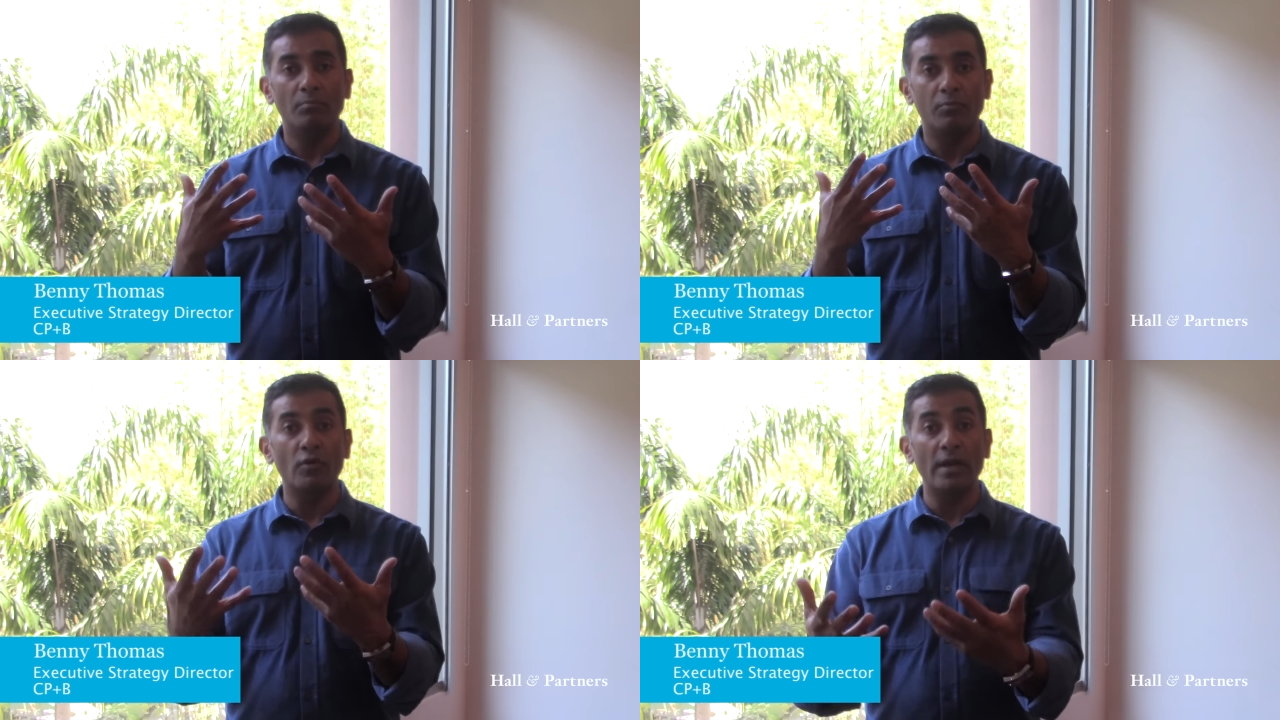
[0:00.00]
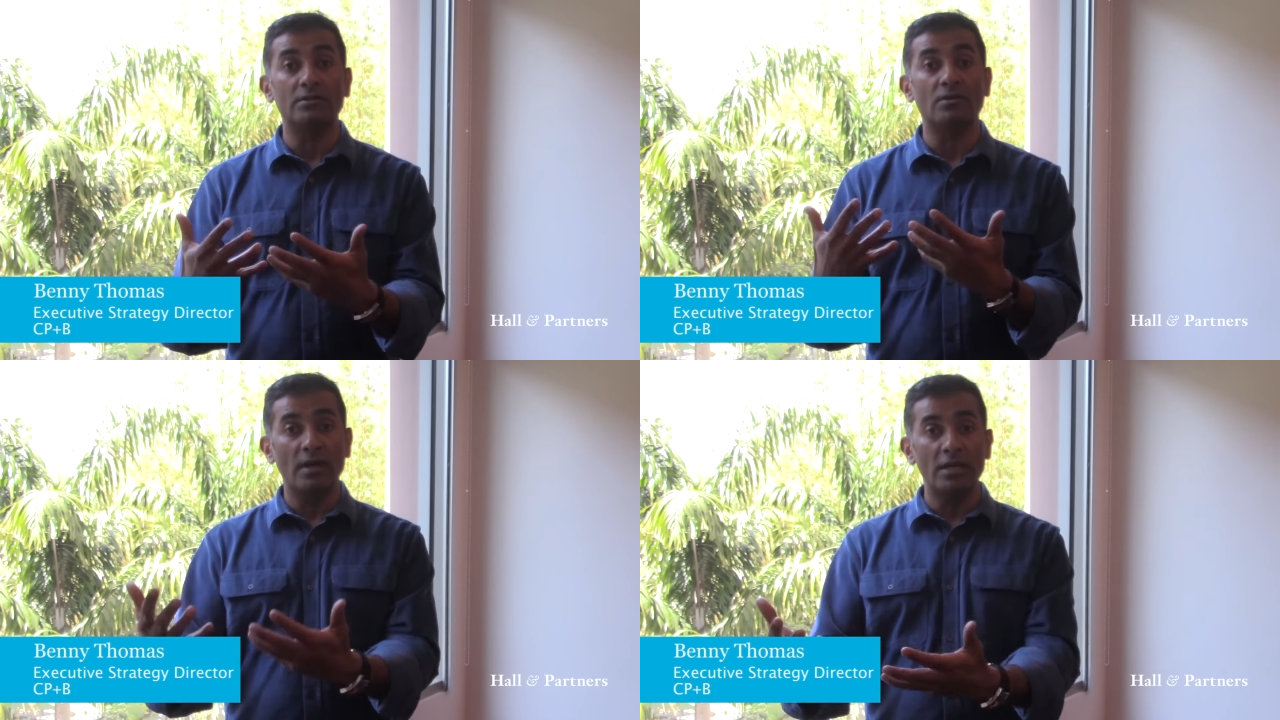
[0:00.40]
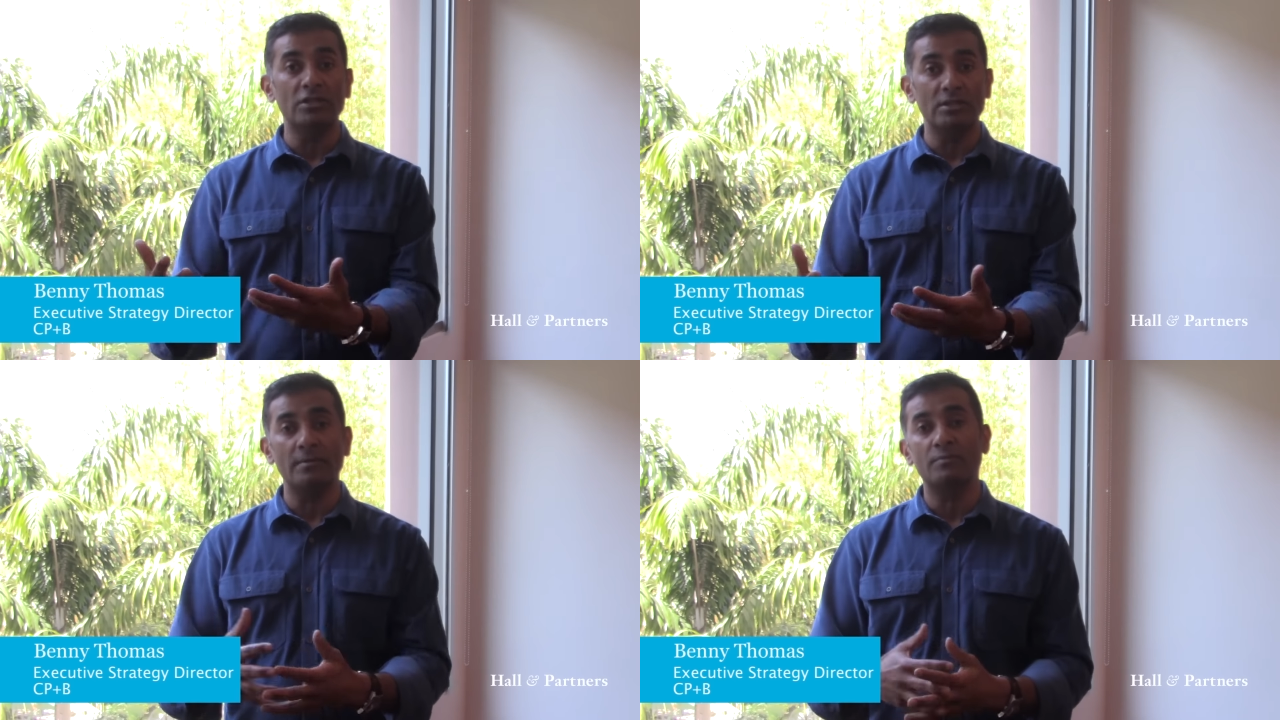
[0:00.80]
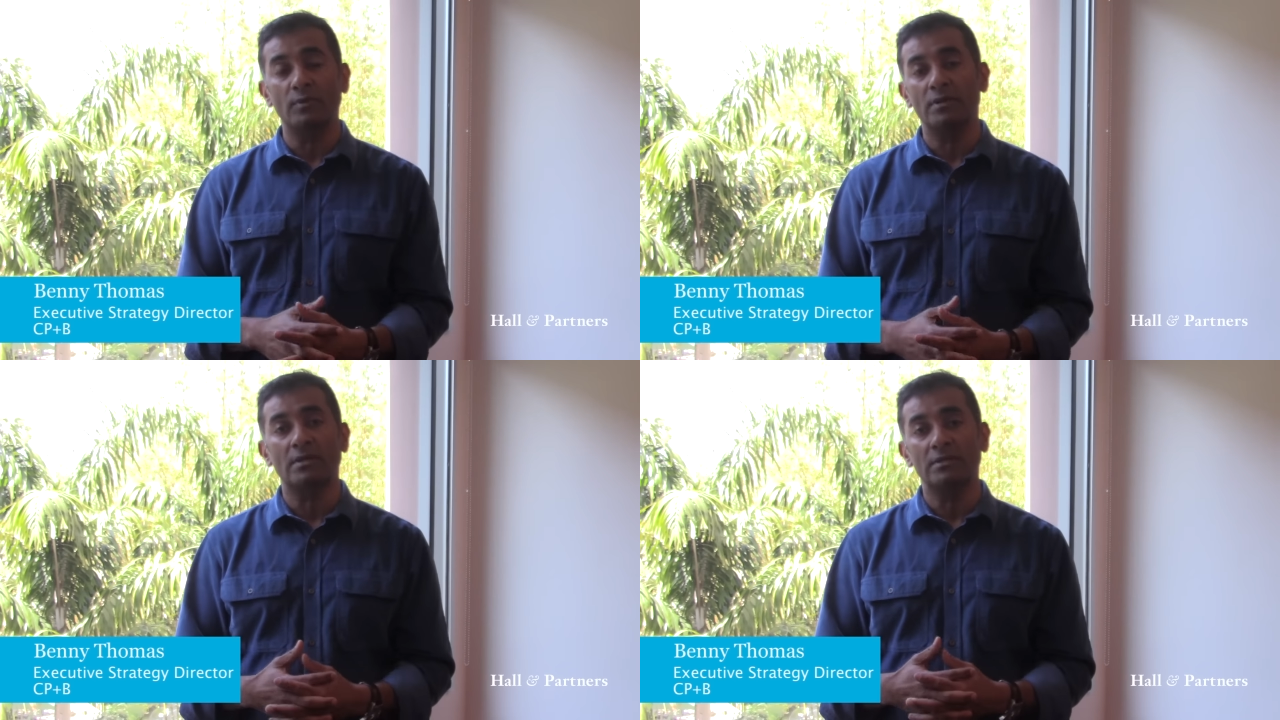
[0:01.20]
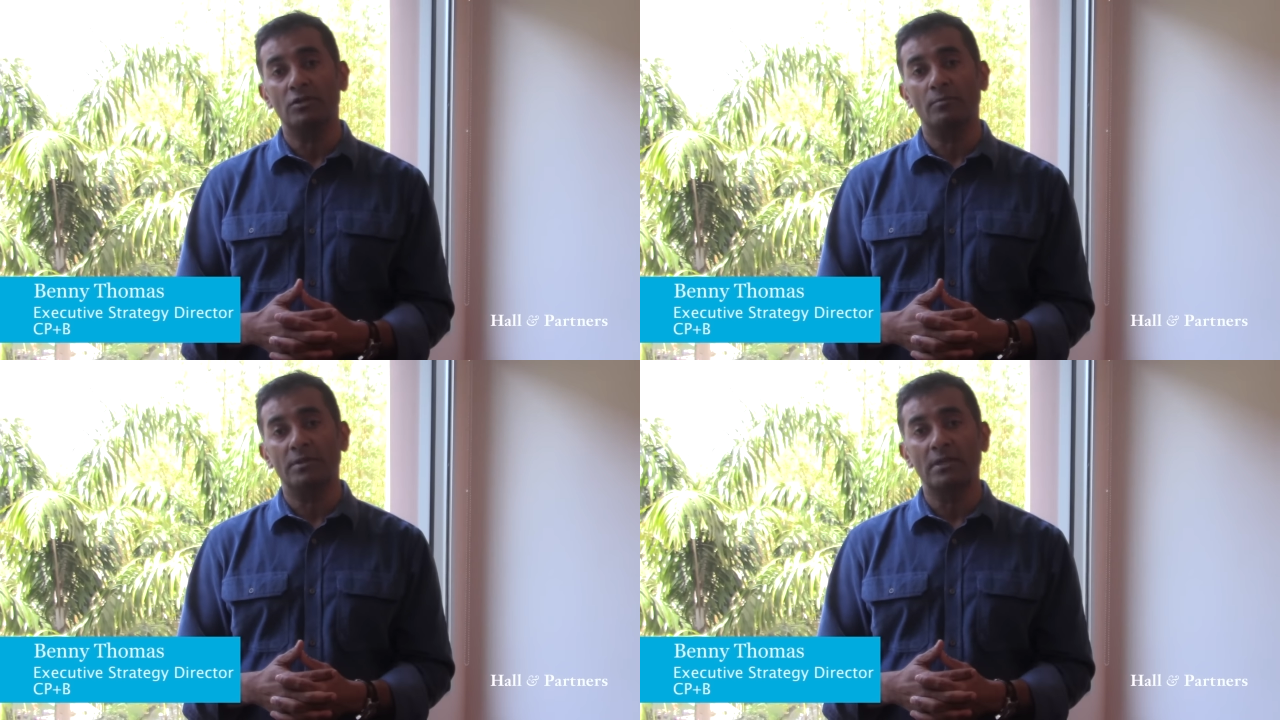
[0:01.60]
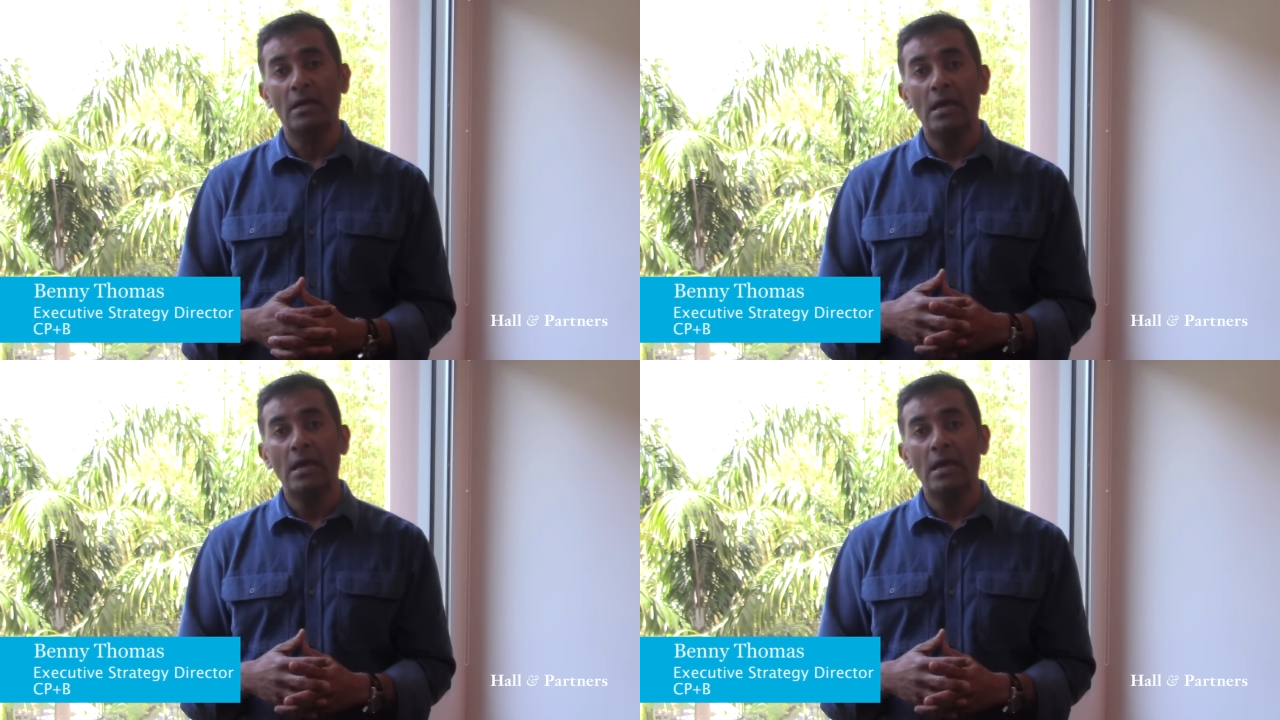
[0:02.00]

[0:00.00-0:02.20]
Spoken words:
creates relationships with its consumers.